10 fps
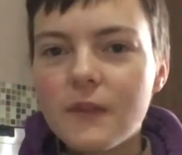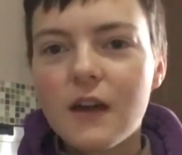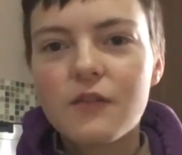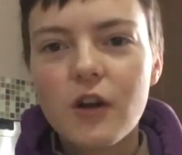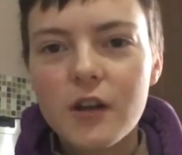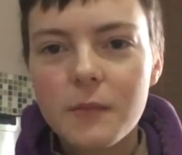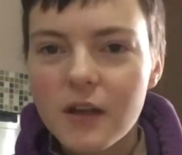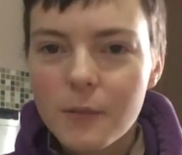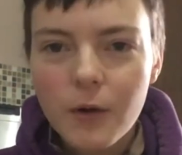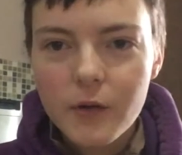I haven't got any
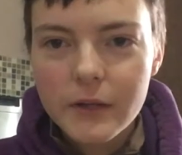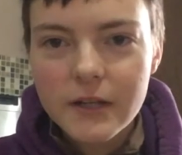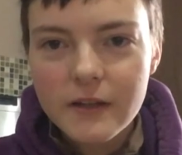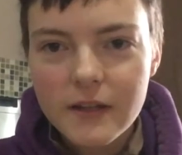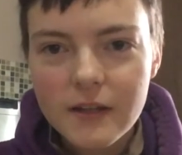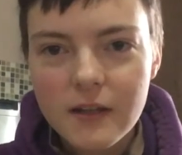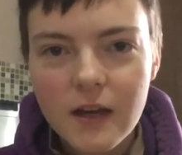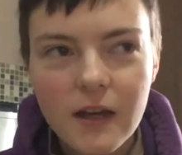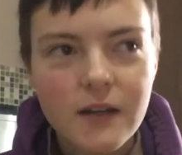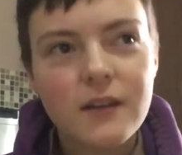makeup on or anything
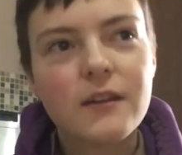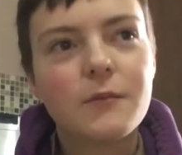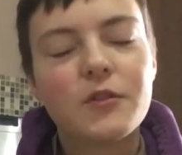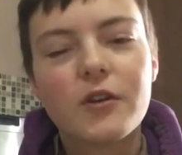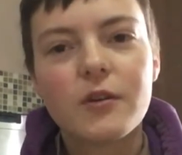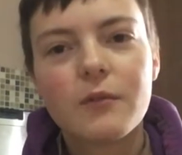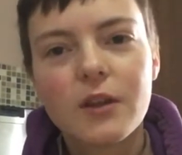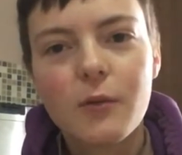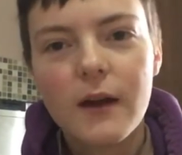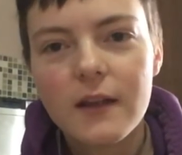and I'm talking
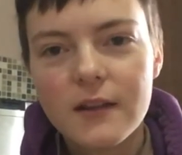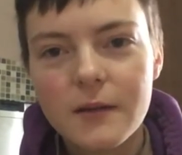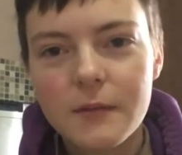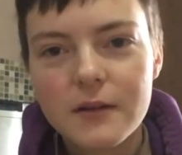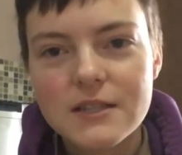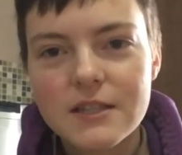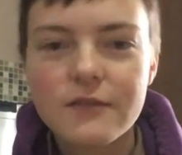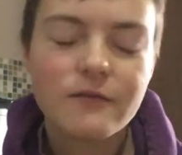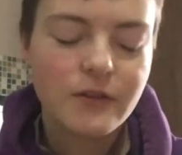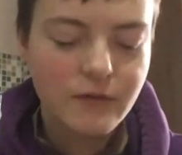really quietly because I
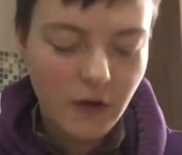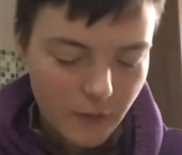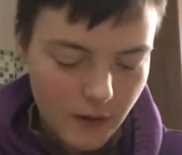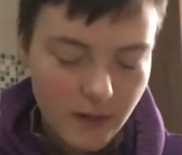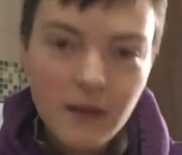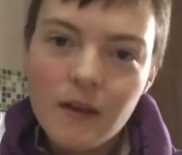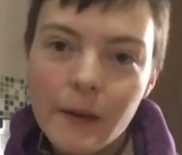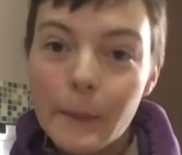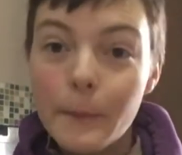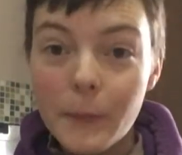don't feel very well,
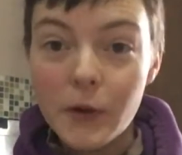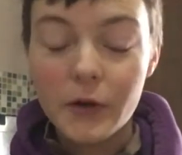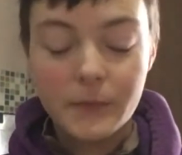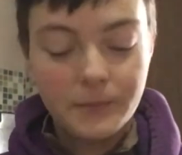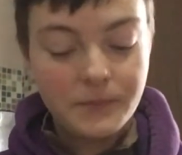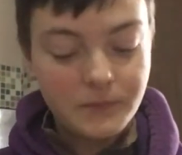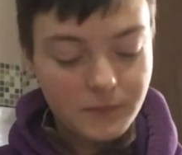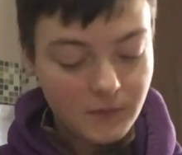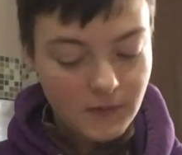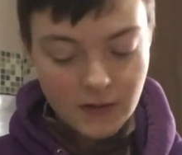but
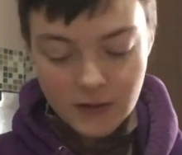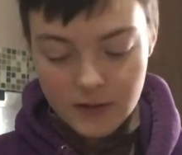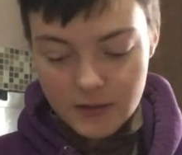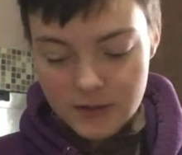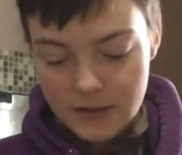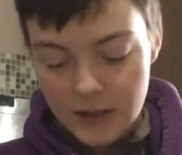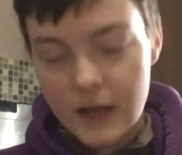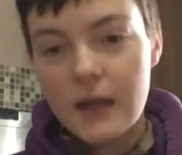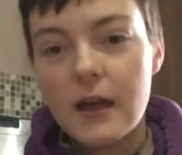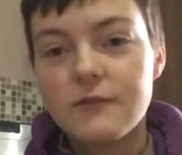
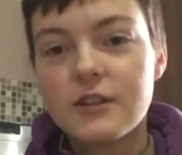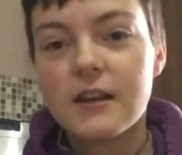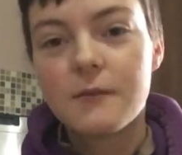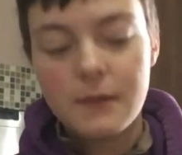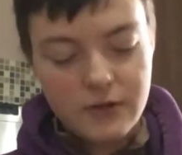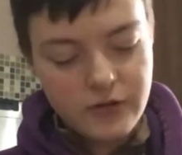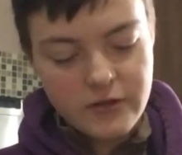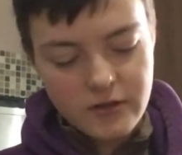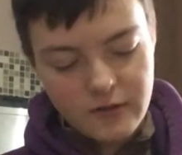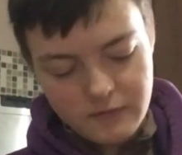today, I've taken my
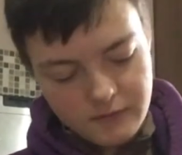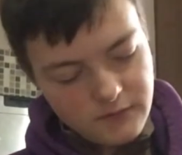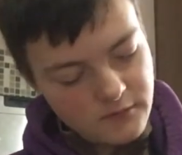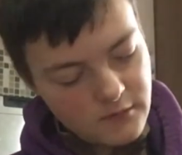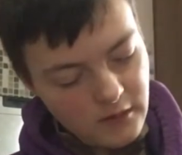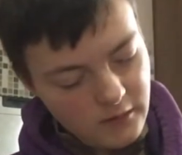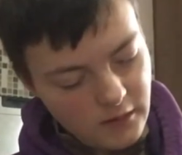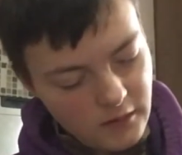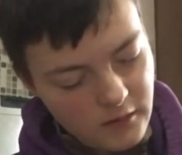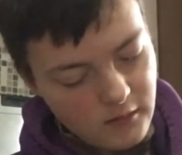dress off, I
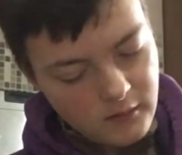think.